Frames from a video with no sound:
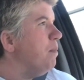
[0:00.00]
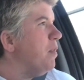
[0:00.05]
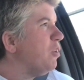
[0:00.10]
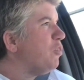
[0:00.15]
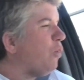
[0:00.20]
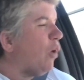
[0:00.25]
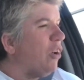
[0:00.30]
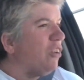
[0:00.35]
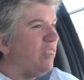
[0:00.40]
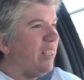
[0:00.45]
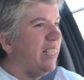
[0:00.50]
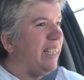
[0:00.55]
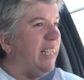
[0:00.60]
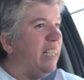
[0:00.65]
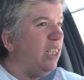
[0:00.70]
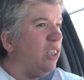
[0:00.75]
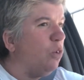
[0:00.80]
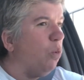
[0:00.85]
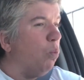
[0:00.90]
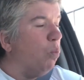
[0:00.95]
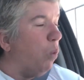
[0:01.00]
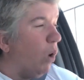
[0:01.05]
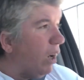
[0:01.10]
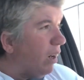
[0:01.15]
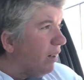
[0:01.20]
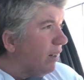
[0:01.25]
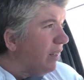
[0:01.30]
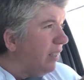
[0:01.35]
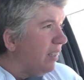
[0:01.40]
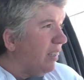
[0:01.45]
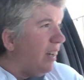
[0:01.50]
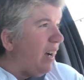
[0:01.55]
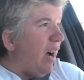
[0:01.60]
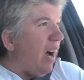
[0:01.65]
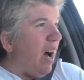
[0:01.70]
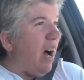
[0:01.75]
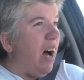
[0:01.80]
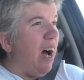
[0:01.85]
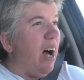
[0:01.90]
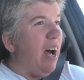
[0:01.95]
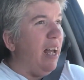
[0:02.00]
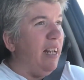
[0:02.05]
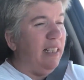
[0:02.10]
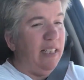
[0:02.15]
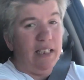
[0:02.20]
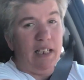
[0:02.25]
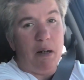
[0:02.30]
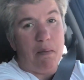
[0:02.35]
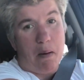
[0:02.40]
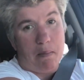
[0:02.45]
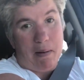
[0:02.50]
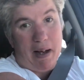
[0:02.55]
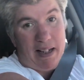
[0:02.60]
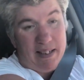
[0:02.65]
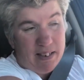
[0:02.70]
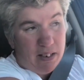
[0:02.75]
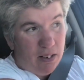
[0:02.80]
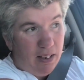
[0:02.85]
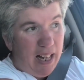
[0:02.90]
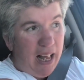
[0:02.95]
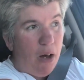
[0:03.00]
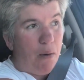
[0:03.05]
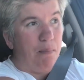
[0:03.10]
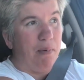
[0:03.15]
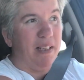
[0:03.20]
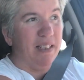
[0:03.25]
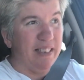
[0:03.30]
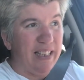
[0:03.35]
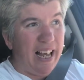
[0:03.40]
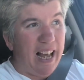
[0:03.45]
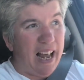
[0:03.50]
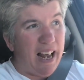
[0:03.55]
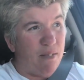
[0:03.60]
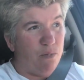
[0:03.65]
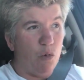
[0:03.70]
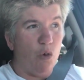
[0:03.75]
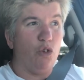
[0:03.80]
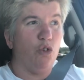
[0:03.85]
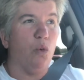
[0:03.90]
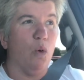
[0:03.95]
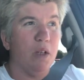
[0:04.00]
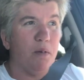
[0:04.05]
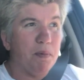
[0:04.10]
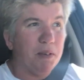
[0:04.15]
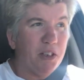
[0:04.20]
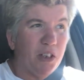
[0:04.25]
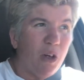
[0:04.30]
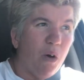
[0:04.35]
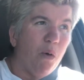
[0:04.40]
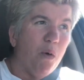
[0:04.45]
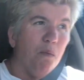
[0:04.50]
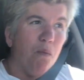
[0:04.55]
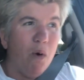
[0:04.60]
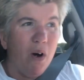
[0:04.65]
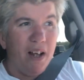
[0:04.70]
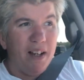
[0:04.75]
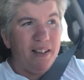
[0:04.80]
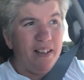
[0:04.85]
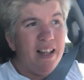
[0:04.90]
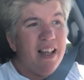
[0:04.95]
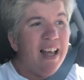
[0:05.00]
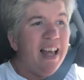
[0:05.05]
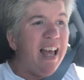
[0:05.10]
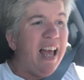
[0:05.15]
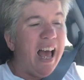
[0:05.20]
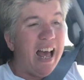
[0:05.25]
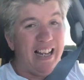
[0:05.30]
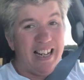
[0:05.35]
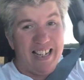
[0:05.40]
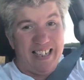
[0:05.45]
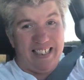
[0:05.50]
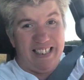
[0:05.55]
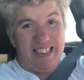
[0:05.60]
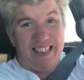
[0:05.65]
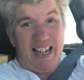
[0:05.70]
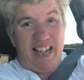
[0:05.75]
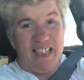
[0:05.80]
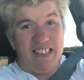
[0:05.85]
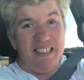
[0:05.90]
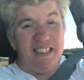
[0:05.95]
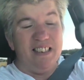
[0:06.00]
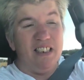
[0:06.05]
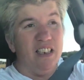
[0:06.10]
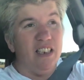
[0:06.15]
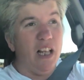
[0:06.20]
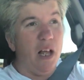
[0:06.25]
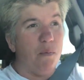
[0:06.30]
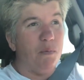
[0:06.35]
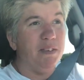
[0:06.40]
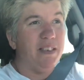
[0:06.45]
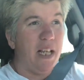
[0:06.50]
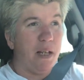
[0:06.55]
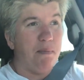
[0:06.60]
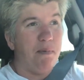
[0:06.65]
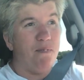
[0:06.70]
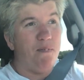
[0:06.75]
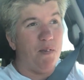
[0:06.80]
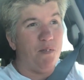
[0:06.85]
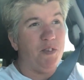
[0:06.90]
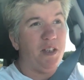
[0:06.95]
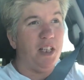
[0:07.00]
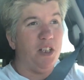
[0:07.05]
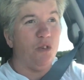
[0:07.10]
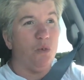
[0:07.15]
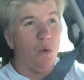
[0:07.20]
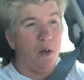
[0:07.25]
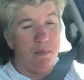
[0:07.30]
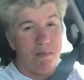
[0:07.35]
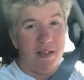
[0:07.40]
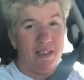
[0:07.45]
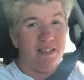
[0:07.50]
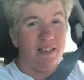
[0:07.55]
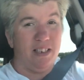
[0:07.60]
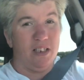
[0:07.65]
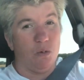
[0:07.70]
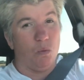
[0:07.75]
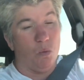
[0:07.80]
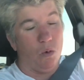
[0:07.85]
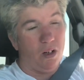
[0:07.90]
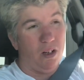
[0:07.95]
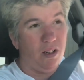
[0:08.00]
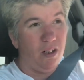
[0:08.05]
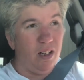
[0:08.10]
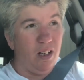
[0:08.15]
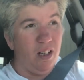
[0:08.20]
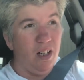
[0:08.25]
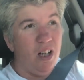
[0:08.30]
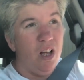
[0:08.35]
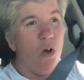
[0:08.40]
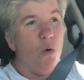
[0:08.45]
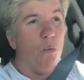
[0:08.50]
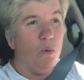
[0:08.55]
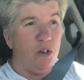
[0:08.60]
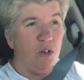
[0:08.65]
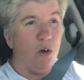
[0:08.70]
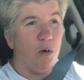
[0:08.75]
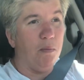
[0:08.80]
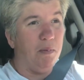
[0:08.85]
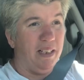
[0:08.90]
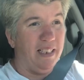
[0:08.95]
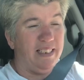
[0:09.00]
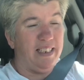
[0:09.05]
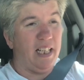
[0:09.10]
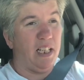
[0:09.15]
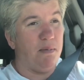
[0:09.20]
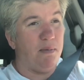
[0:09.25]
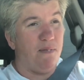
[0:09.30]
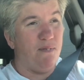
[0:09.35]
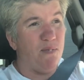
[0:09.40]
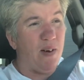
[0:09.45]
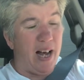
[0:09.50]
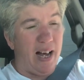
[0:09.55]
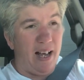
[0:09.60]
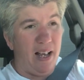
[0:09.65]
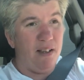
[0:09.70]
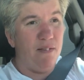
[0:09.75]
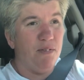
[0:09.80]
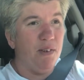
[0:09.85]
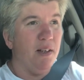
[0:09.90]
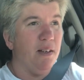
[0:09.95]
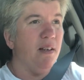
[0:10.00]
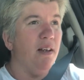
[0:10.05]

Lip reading: As far as like getting to work, I need to get my bicycle out because I have no choice but to go on one, and at a standstill it would take me 15-20 minutes to get to work when normally it takes me 5.